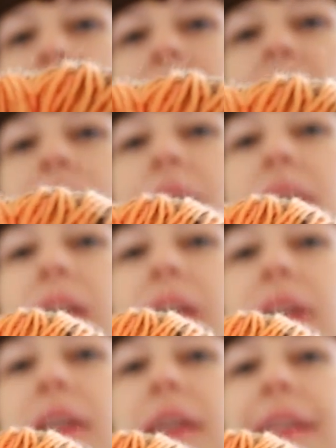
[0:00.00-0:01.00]
Can
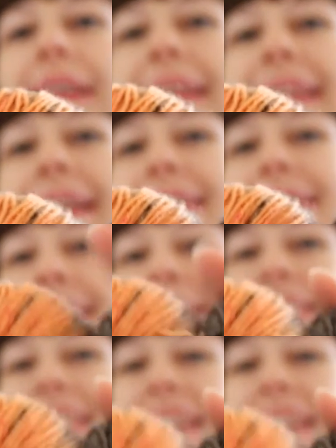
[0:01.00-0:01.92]
I? Yes.